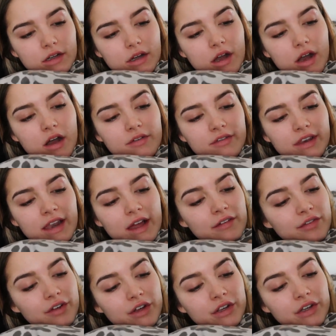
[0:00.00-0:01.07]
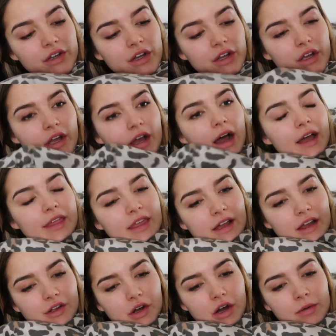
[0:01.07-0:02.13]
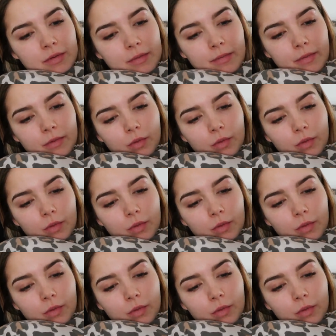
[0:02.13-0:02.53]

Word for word: 11:30. I think I got up,